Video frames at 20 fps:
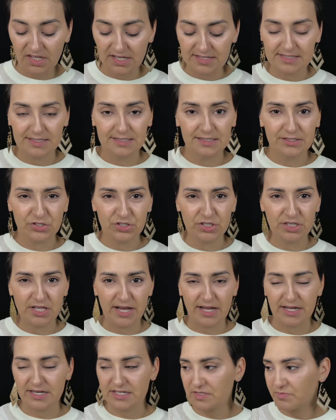It's a little
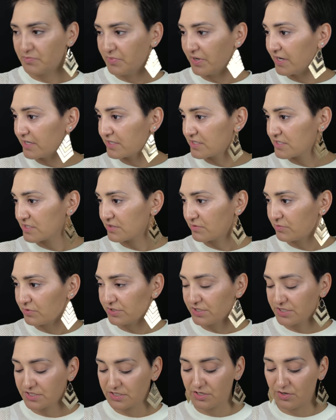light, but
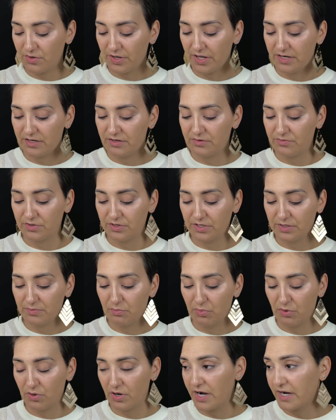we'll just go ahead and really
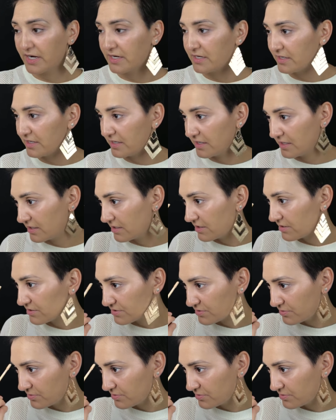brighten here.